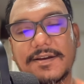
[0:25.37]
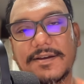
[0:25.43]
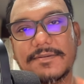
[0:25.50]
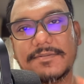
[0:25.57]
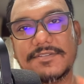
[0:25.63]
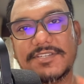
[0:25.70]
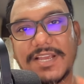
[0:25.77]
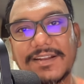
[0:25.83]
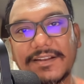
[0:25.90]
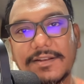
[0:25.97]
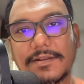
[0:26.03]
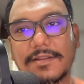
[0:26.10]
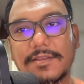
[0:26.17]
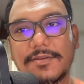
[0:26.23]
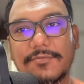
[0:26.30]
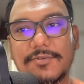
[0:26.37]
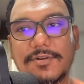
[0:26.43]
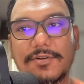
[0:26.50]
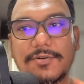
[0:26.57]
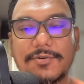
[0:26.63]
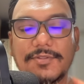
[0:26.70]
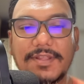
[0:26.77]
channel, you would
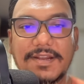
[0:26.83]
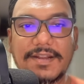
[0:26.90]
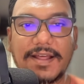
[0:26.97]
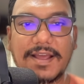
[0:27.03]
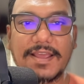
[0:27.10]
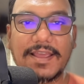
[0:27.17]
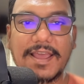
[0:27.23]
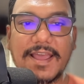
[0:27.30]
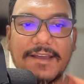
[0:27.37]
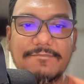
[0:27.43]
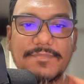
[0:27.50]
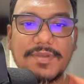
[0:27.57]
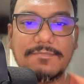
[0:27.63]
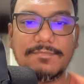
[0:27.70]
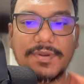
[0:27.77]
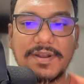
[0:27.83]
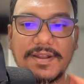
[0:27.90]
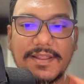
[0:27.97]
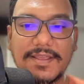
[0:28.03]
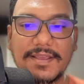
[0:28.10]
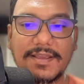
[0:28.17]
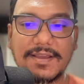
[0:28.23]
know that I have been
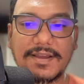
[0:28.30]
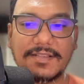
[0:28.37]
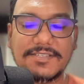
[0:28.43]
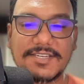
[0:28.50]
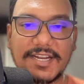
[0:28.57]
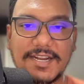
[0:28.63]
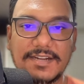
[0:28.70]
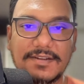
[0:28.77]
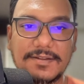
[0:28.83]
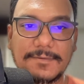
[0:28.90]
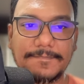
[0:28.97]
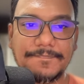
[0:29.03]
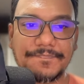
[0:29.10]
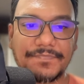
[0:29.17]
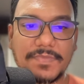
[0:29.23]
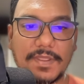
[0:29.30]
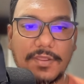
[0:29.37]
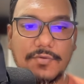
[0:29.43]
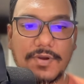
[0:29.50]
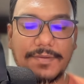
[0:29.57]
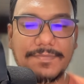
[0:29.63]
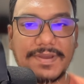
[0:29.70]
building a chat
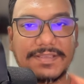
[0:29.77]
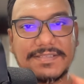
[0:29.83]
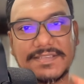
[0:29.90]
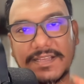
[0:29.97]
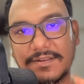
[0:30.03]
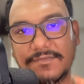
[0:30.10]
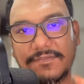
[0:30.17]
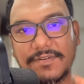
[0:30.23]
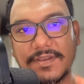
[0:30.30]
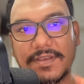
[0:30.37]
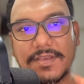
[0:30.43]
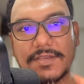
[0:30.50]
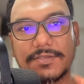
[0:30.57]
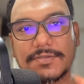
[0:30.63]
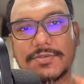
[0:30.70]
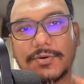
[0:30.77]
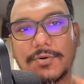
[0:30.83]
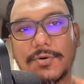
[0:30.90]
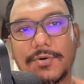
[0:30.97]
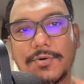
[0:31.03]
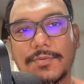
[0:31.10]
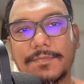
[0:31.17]
UI myself.
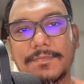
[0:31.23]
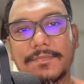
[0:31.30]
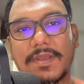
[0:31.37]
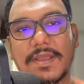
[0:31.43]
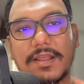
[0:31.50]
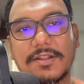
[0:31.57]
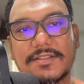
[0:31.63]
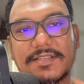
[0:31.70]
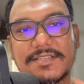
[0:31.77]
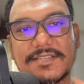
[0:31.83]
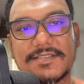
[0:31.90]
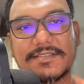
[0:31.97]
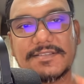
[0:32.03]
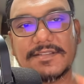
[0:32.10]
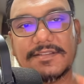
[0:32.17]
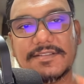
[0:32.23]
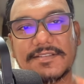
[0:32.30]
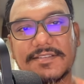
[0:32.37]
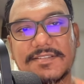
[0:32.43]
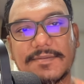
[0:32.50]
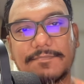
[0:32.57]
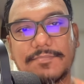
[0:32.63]
So this is
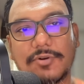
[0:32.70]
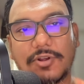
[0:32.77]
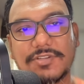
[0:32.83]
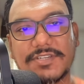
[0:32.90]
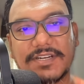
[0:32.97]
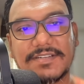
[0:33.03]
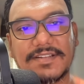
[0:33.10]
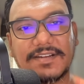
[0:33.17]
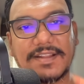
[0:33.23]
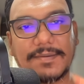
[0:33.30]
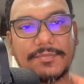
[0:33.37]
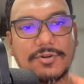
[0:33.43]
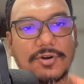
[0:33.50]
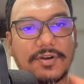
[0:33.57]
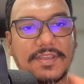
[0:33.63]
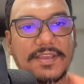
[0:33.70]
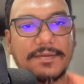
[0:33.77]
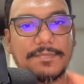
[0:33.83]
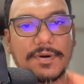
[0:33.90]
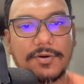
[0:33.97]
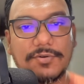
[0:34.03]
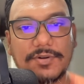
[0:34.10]
the project that I'm talking
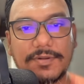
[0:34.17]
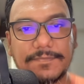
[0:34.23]
about.